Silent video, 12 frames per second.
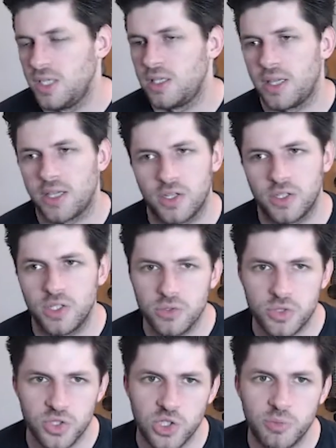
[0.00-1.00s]
like on
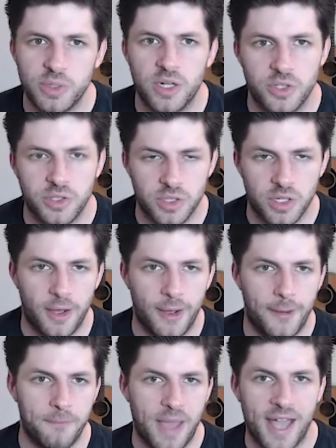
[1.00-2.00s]
YouTube and other
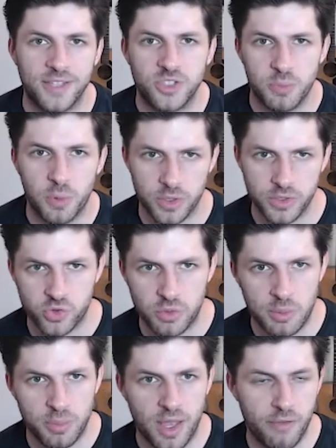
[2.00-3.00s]
ad-supported
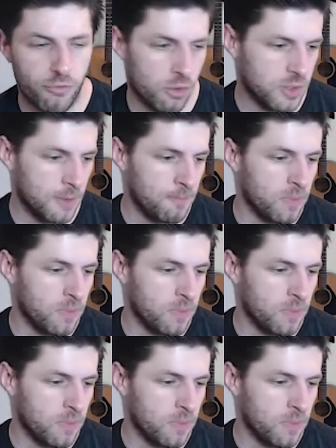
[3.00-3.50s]
streaming platforms,